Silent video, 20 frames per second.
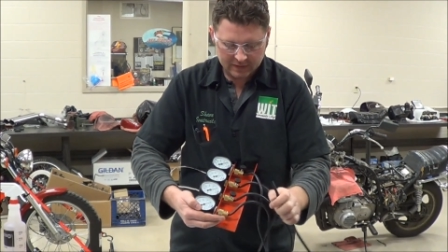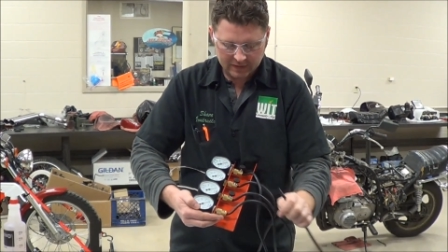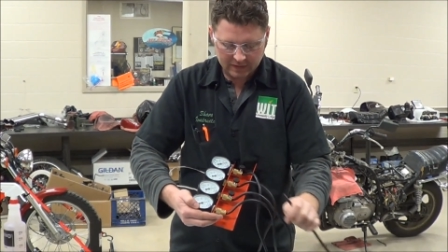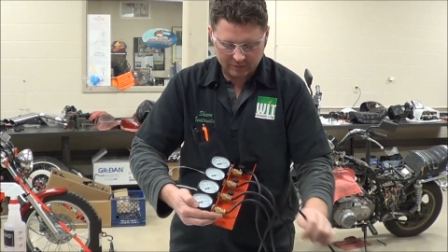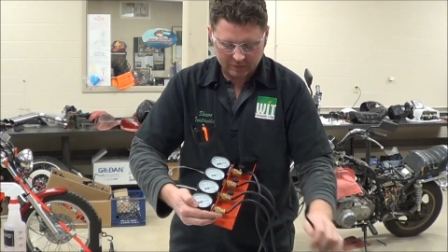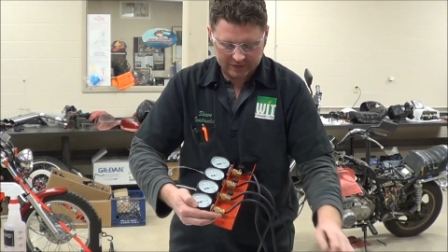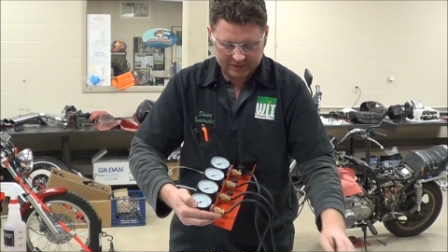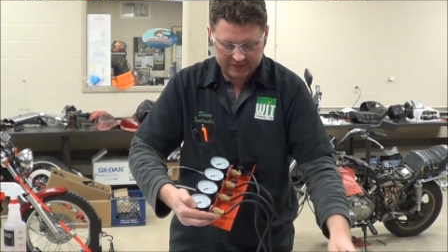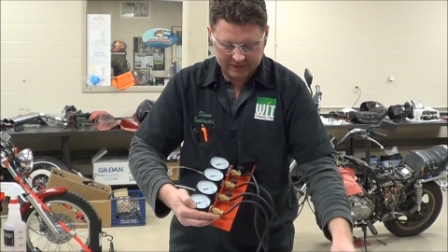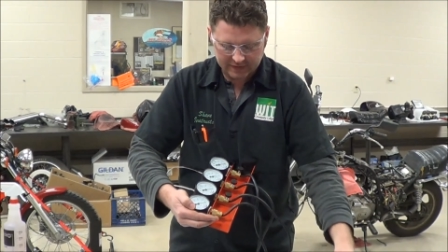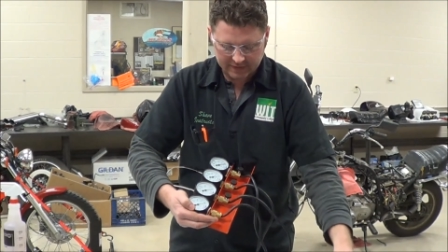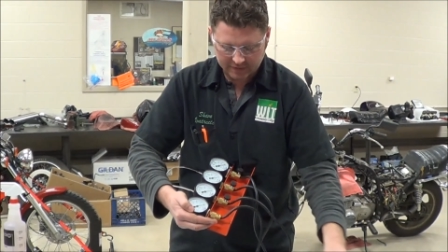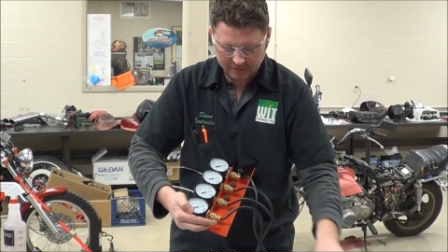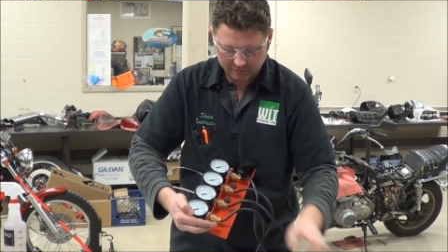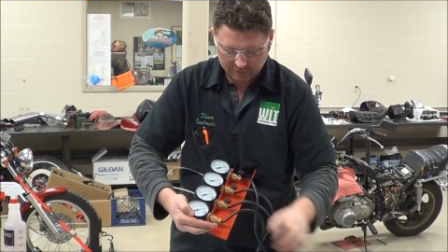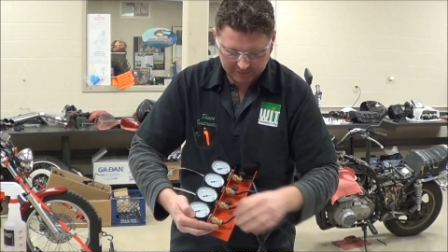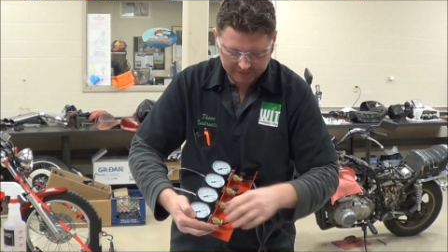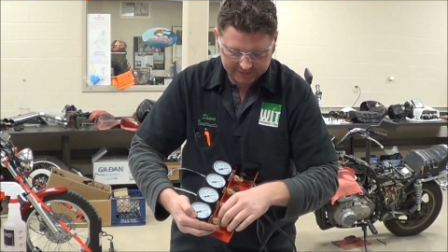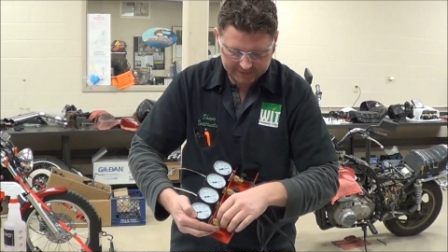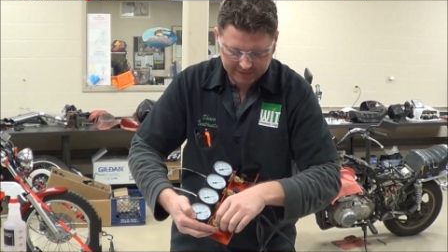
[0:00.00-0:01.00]
It would sit and it
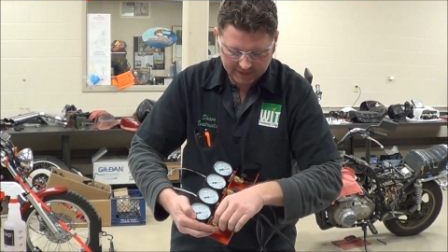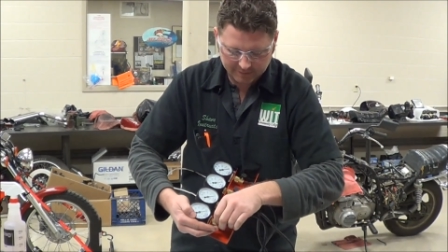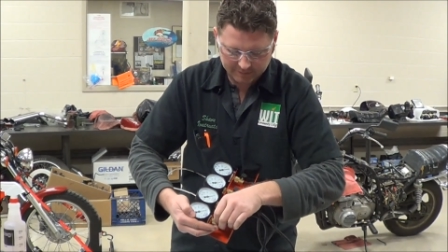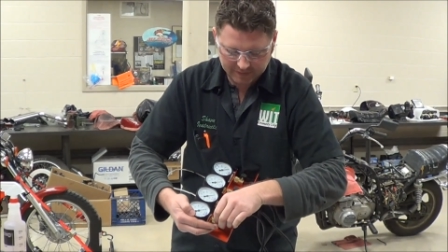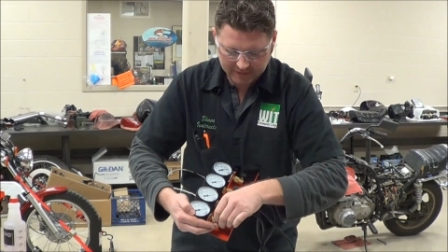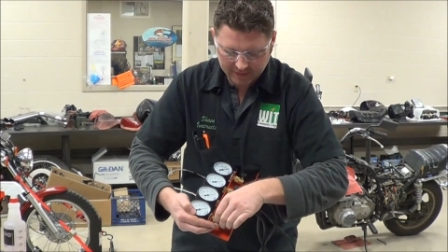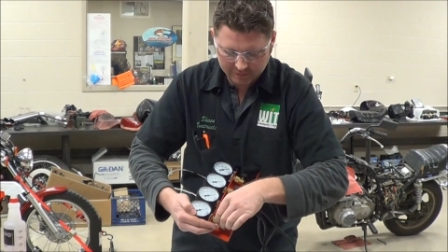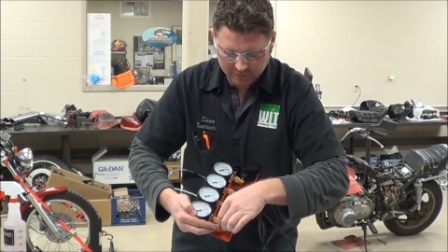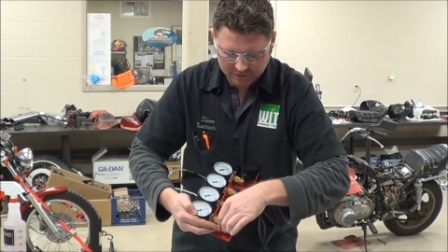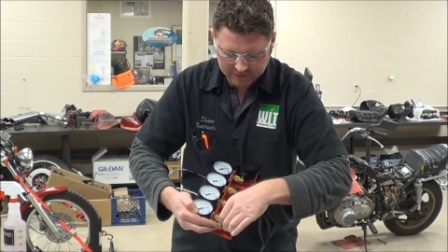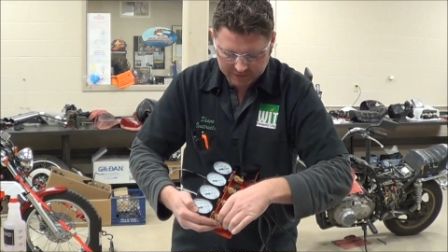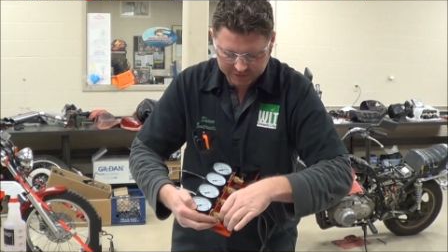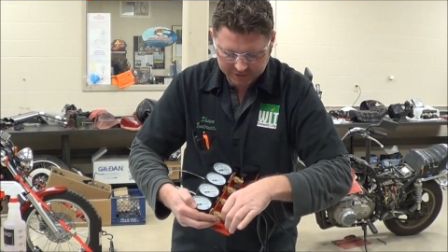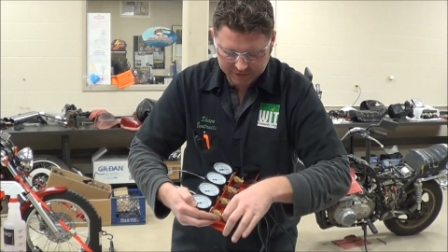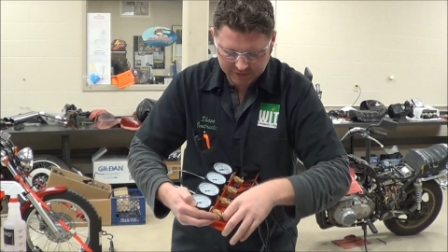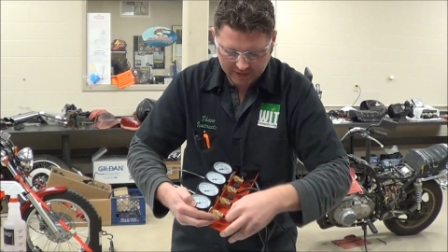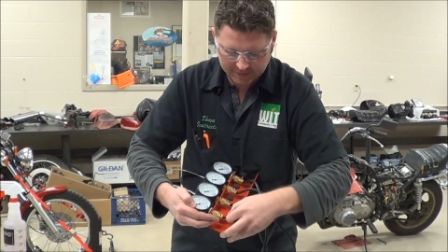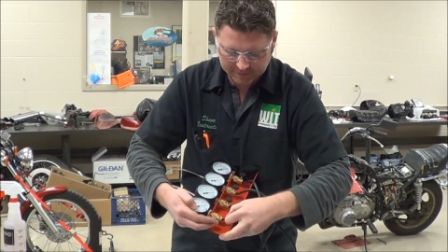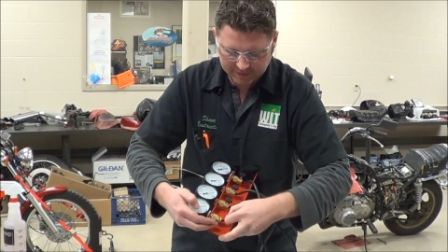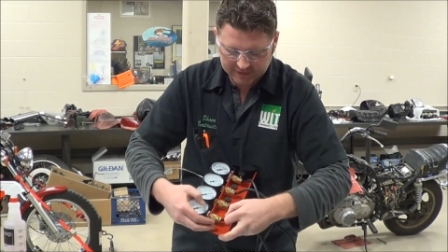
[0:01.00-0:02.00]
would leak down. But I want
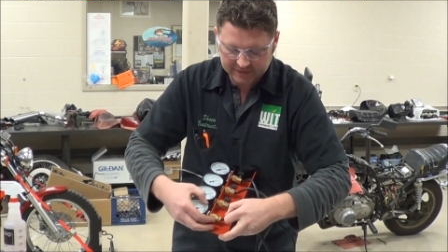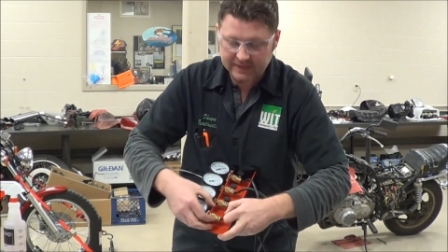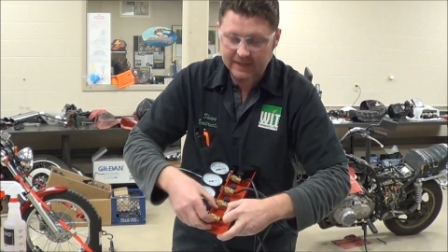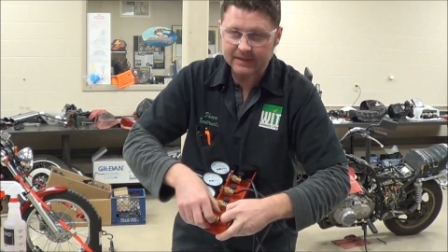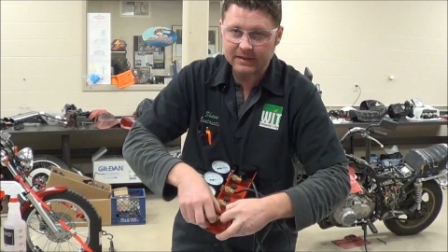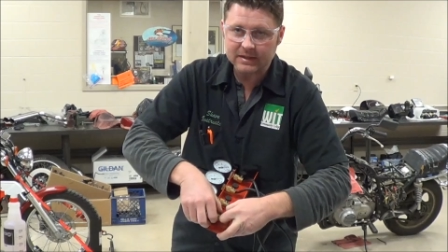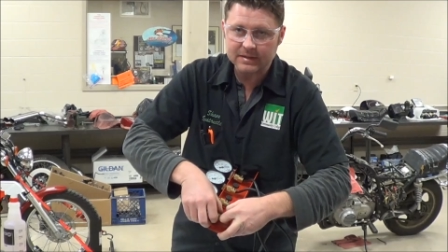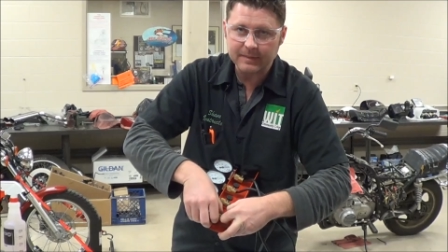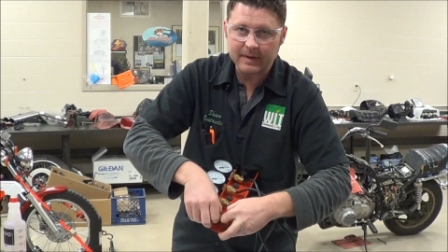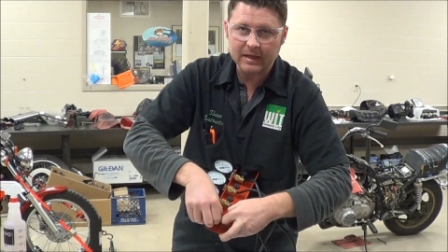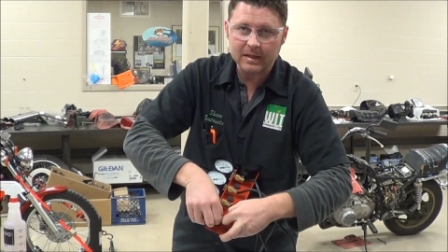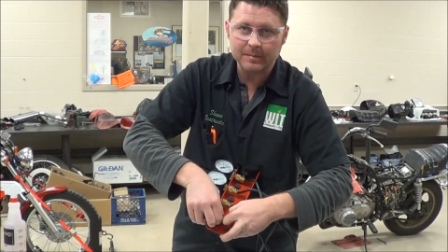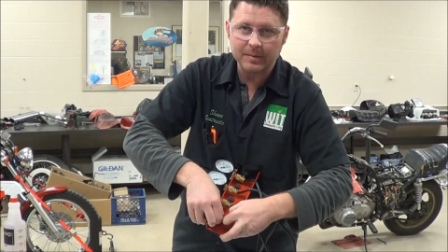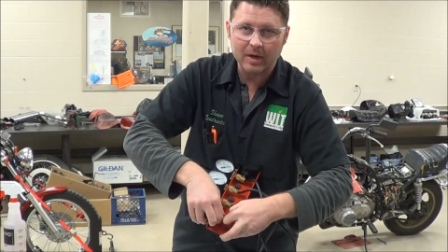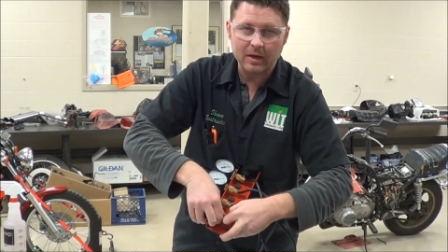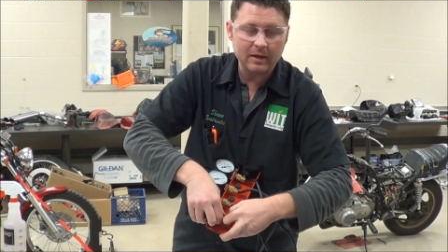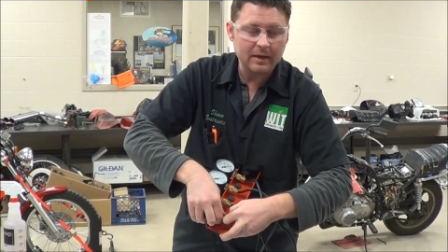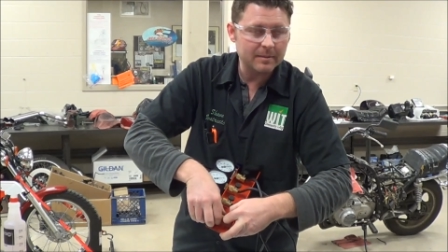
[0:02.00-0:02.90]
to. I'm going to take this back apart,